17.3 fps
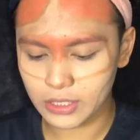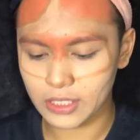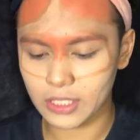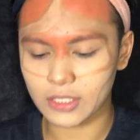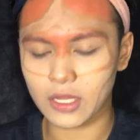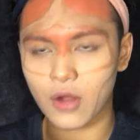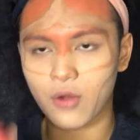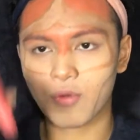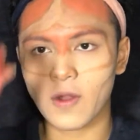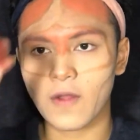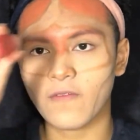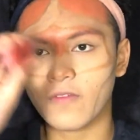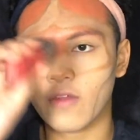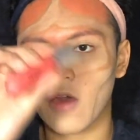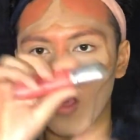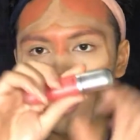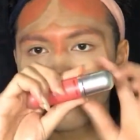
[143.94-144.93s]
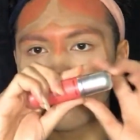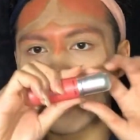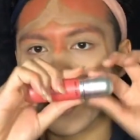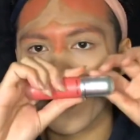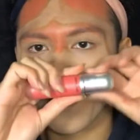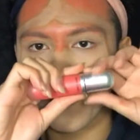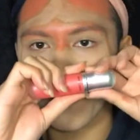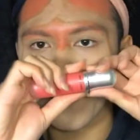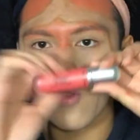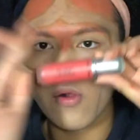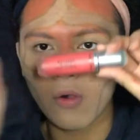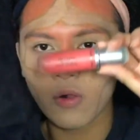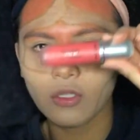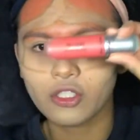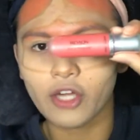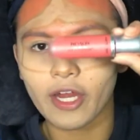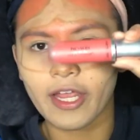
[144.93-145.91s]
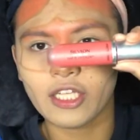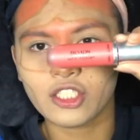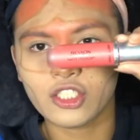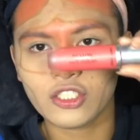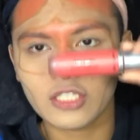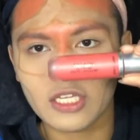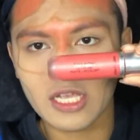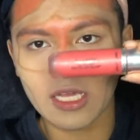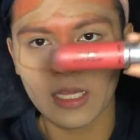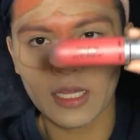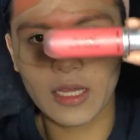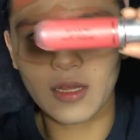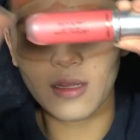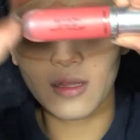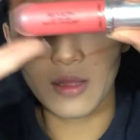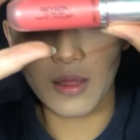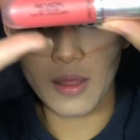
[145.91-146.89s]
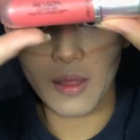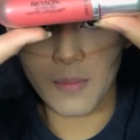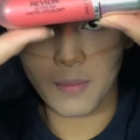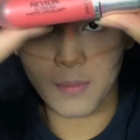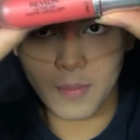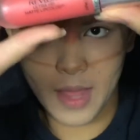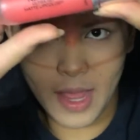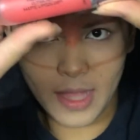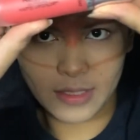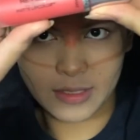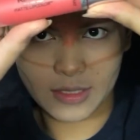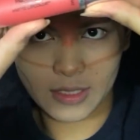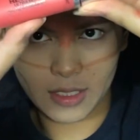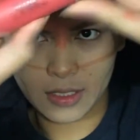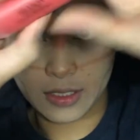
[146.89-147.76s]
use this Revlon Ultra HD Matte